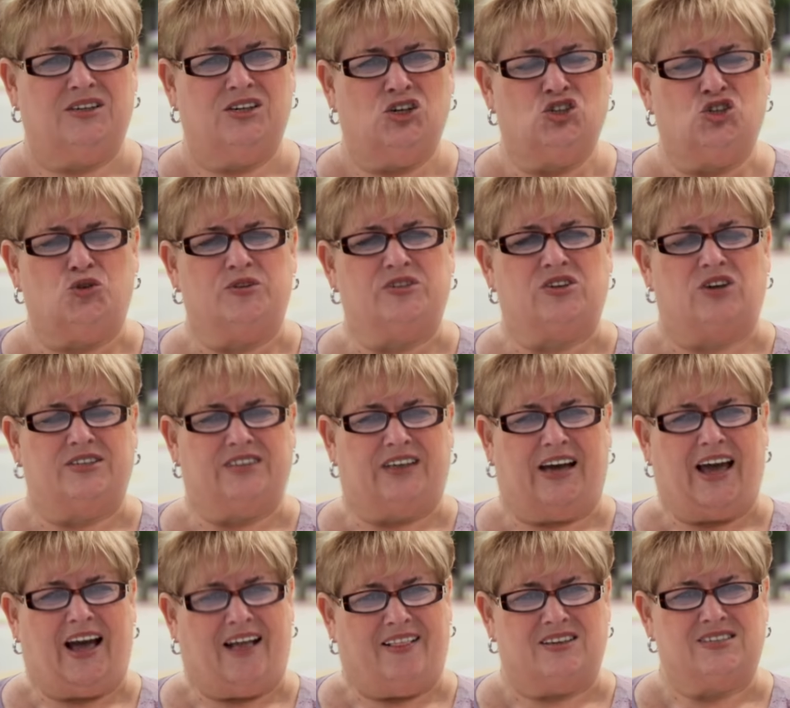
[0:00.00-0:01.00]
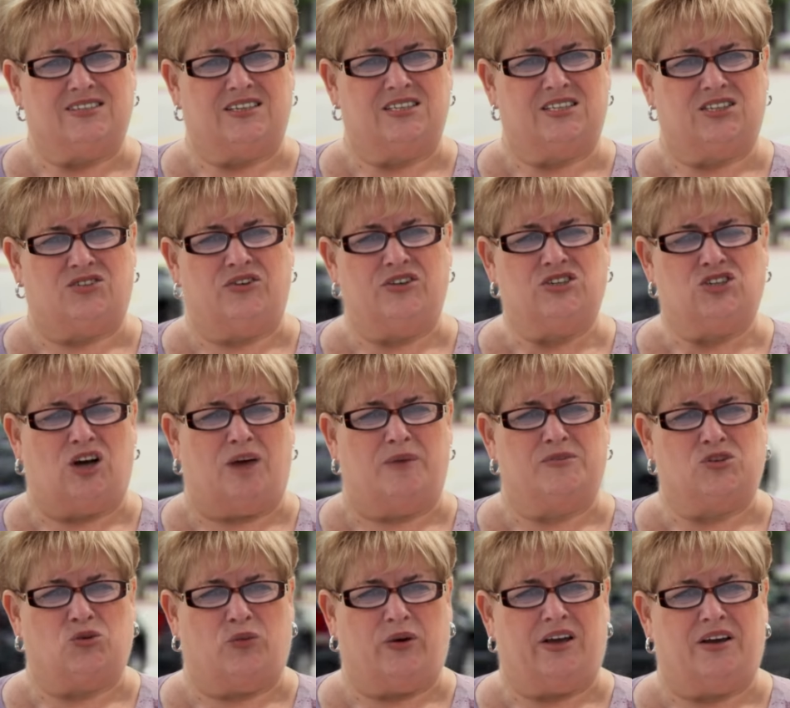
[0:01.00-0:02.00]
She was on dialysis 3
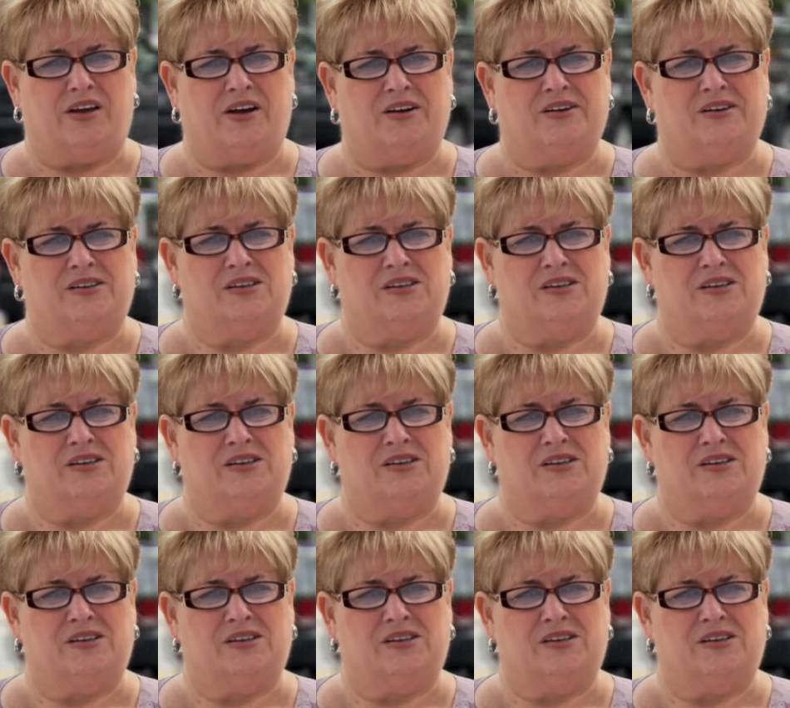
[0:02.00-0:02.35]
times a week.